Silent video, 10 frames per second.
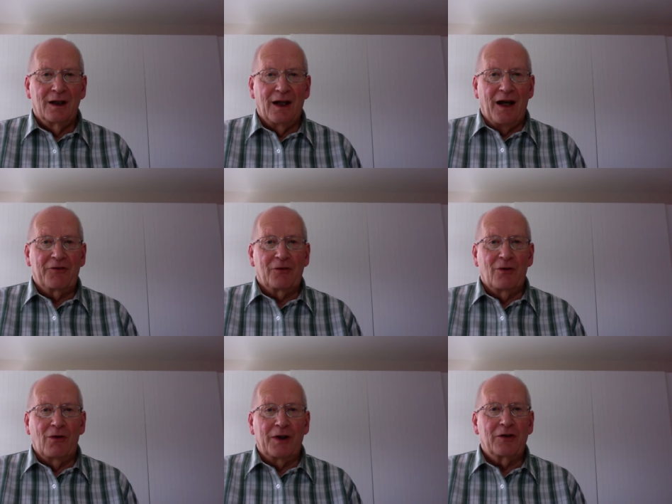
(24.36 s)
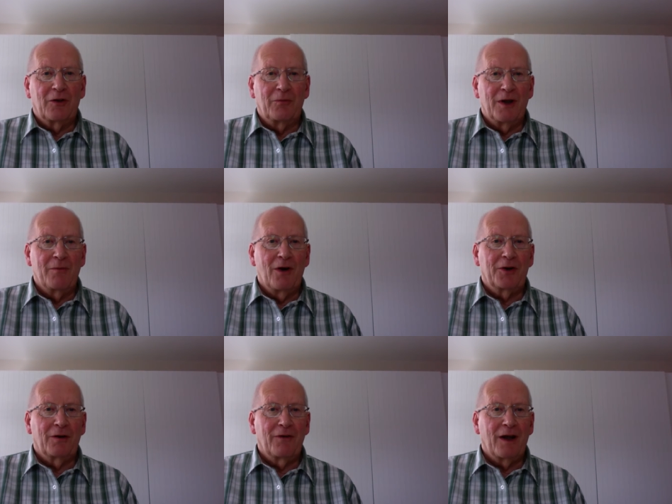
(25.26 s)
After all, it could be the
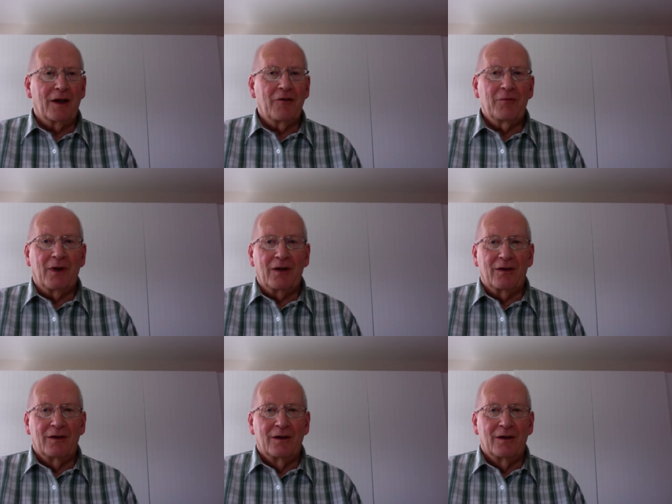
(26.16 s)
motto of our government,